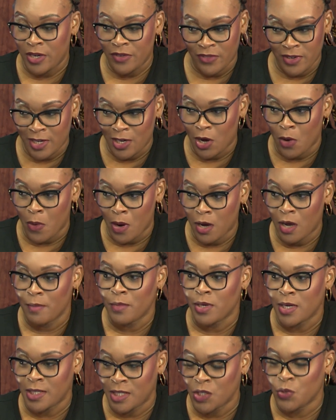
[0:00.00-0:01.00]
even in our
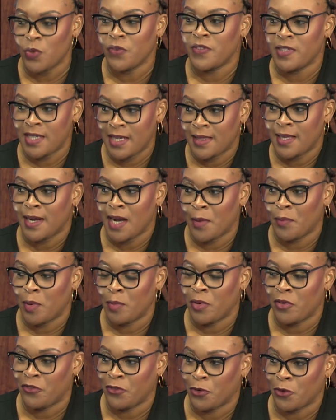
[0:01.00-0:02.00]
communities, we've seen that
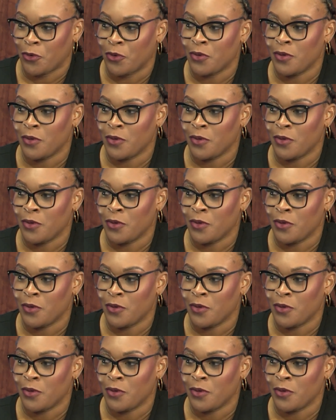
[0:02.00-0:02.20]
happen before.